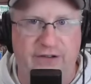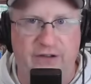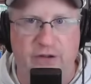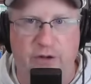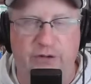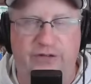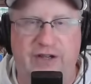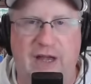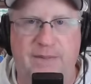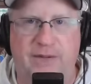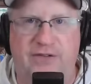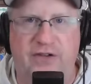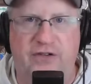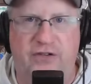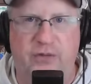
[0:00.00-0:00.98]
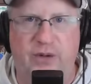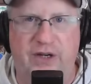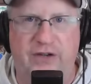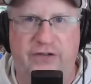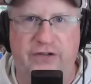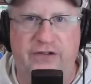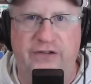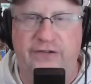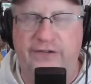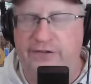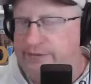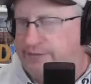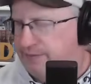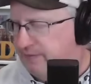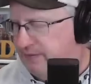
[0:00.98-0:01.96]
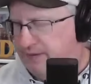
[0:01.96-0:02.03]
in those type of situations
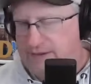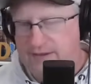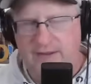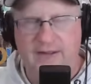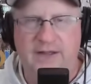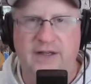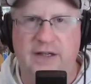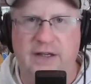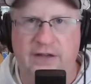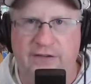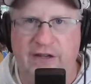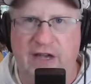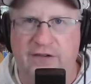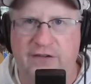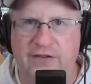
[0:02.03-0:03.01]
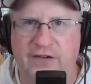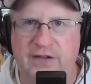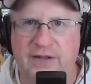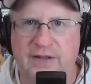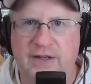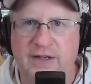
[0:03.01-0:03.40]
is excellent.